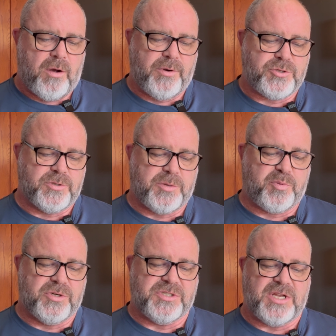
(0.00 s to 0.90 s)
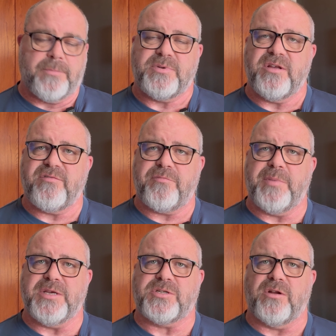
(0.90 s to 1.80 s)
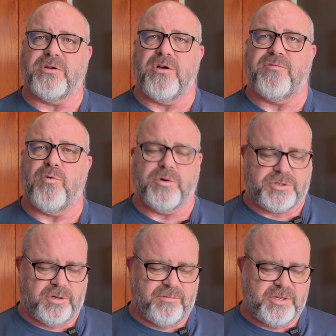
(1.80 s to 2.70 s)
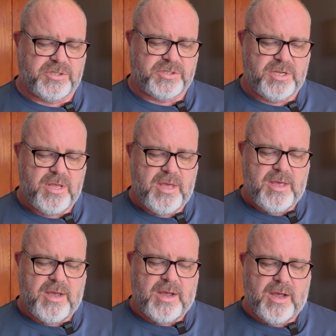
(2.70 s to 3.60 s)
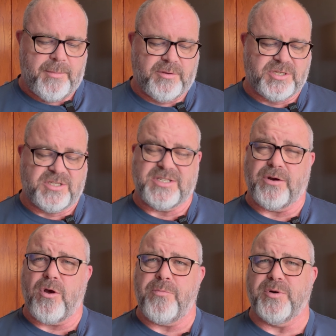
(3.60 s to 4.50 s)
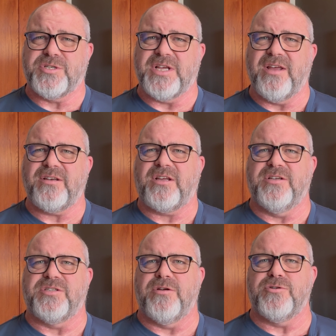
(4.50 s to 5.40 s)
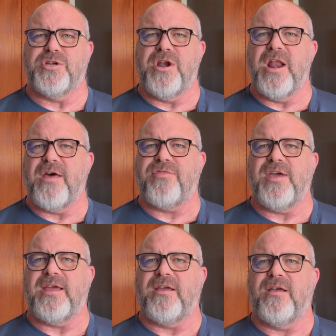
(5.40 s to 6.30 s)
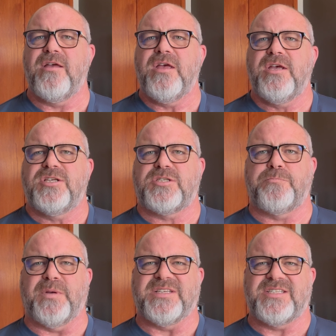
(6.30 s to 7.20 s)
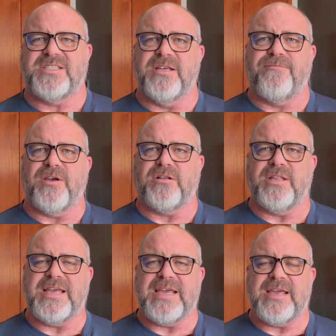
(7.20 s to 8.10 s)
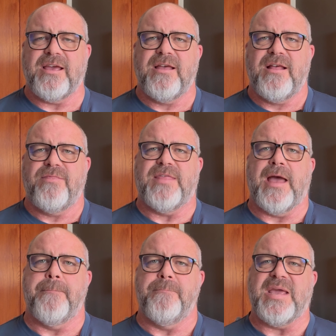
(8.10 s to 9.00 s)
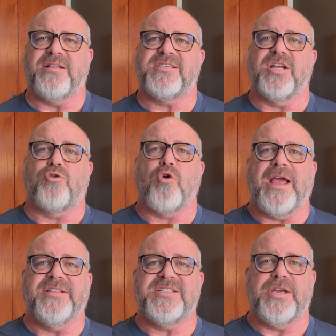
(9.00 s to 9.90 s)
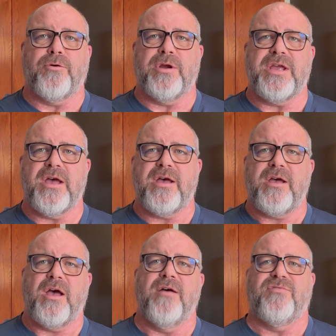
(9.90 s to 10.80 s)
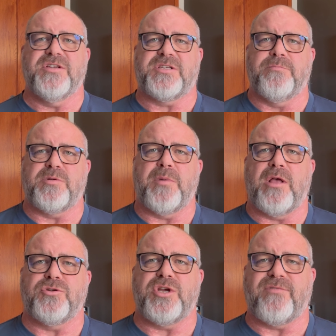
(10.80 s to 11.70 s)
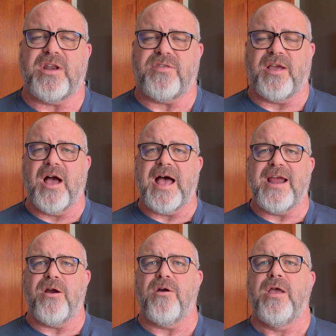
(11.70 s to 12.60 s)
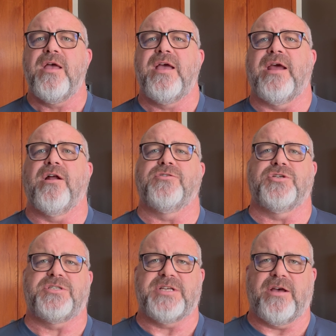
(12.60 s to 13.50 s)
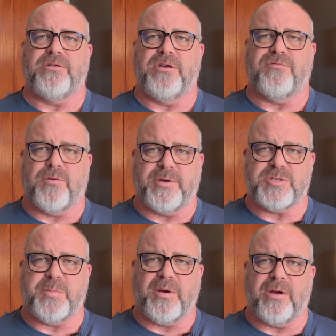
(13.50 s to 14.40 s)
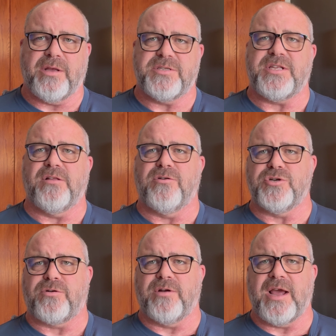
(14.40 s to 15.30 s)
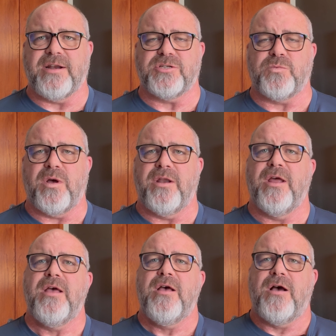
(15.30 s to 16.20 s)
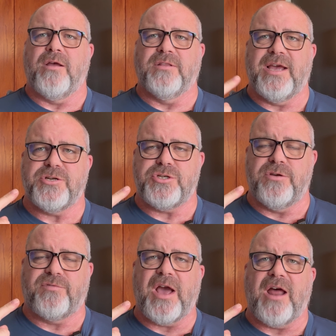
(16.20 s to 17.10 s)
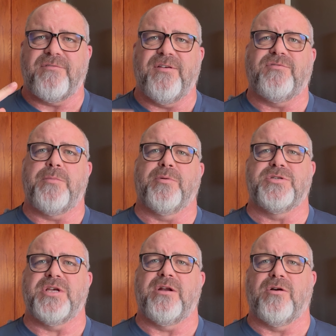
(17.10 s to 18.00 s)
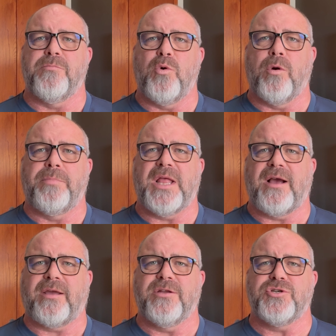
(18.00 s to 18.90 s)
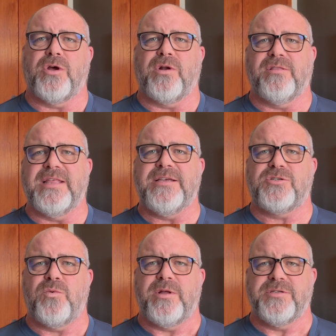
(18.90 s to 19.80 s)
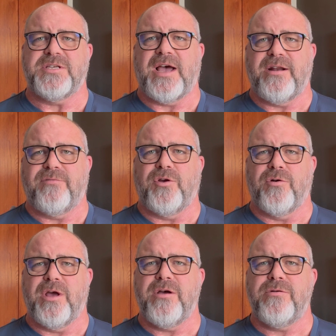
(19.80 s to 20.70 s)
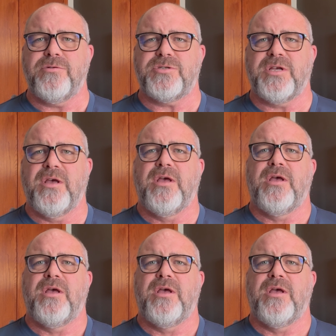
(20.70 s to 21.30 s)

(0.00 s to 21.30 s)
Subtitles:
which was a presumptive based on Gulf War service. It's a 0% because there's nothing specifically that meets the criteria of the symptomology of anything higher. And I'll just tell you from experience, the allergic rhinitis one, unless you've got 50% or more blockage on at least one side of your nose